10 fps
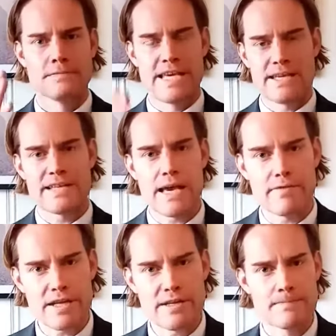King
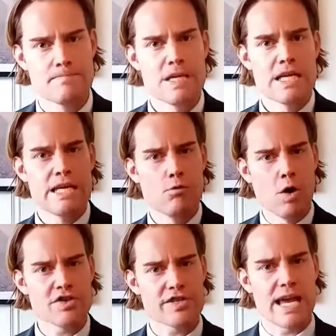David, he
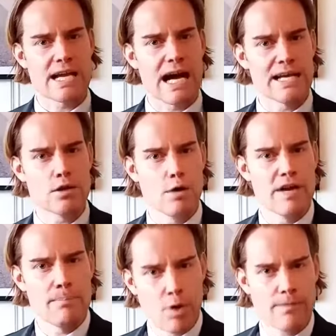was a kind of
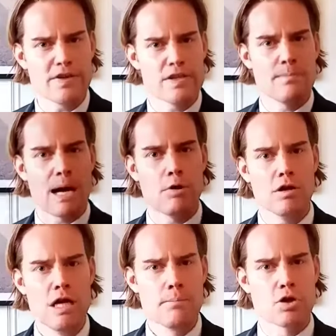a prophet. The
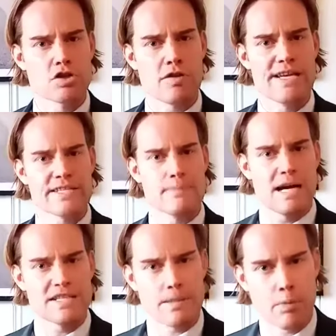Bible portrays him
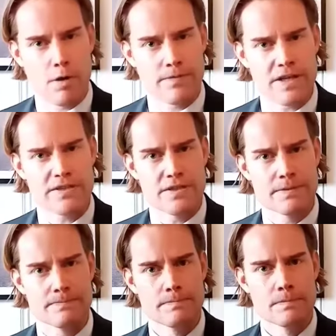as a prophet,
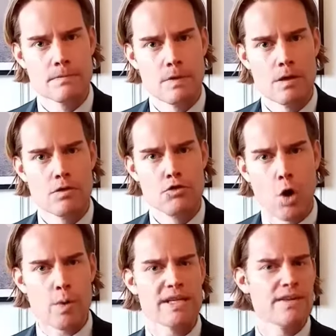
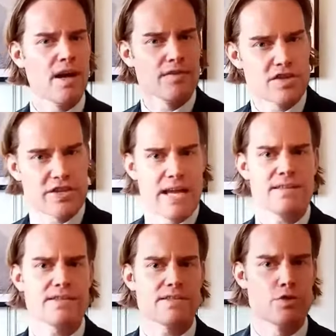though in another
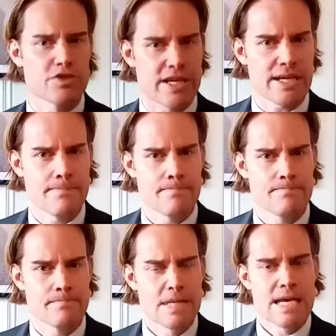sense, you see,
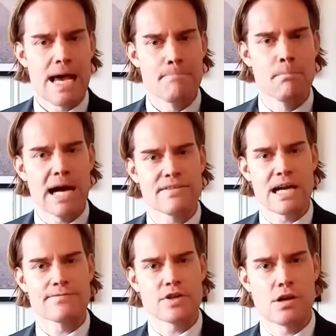a man
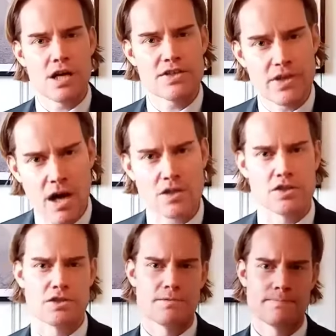after God's heart.